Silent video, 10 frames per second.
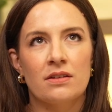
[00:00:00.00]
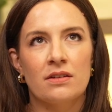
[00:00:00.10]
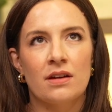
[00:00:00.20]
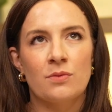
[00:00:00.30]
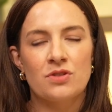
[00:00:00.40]

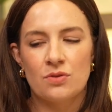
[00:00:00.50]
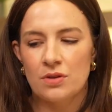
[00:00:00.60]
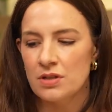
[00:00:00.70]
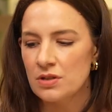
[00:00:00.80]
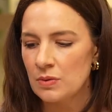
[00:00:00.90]
was
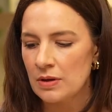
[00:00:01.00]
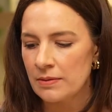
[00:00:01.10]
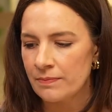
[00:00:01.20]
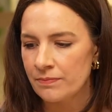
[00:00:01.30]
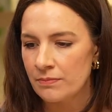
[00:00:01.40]
talking to
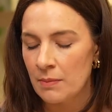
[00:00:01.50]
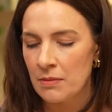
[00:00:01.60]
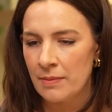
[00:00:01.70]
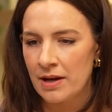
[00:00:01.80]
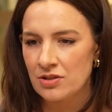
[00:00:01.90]
my
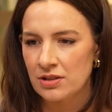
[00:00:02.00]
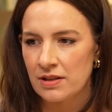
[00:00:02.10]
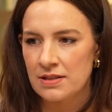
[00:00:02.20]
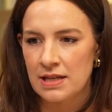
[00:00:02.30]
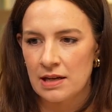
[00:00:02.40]
mum actually the
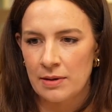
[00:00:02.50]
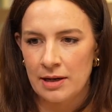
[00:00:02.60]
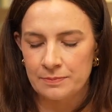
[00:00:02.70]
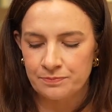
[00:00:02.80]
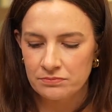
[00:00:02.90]
other day
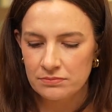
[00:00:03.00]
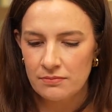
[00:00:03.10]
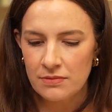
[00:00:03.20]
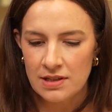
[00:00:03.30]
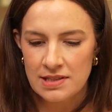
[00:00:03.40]
about
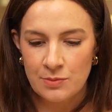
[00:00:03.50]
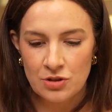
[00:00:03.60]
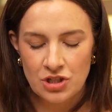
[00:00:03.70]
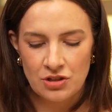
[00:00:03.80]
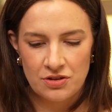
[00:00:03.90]
someone
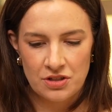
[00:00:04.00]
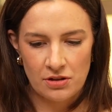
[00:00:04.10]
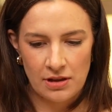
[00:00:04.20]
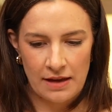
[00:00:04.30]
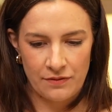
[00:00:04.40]
she knows in her
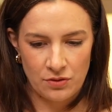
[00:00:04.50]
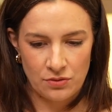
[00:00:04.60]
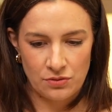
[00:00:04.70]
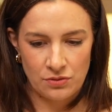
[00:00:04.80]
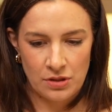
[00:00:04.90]
life
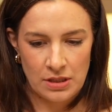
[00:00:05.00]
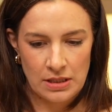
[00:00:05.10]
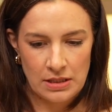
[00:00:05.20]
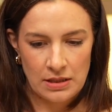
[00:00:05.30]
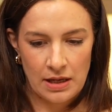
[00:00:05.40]
who
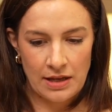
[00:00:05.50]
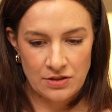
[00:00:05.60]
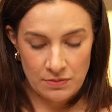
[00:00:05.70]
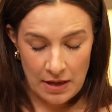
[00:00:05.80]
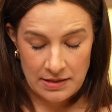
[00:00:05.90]

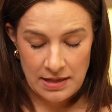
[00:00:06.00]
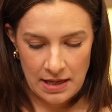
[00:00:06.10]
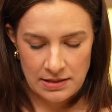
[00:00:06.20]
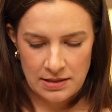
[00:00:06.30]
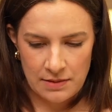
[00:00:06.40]
has
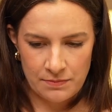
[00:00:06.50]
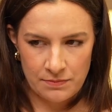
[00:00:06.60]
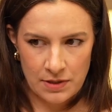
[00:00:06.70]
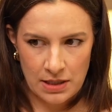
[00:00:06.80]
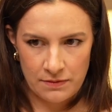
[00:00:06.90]
had some
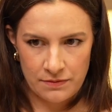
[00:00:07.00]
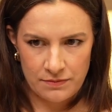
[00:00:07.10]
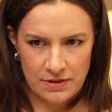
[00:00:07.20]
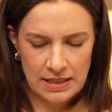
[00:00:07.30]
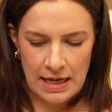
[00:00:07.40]
kind of
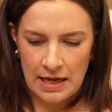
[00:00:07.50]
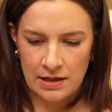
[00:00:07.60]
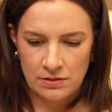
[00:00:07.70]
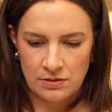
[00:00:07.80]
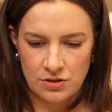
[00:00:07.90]

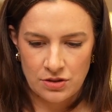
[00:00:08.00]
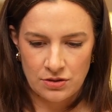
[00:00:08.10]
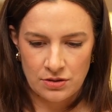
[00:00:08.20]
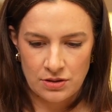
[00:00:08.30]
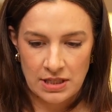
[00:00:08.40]
scan
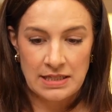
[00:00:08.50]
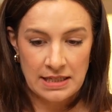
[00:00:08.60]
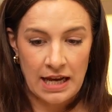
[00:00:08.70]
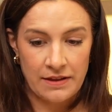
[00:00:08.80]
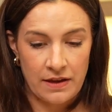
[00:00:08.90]
to
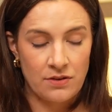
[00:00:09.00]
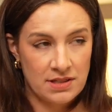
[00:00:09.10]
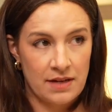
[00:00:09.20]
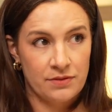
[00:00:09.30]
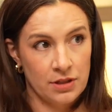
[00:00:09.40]
indicate that there is
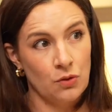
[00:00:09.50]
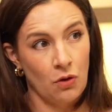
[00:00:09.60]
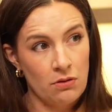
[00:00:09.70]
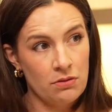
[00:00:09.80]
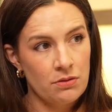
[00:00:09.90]
definitely a
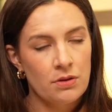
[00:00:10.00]
growth.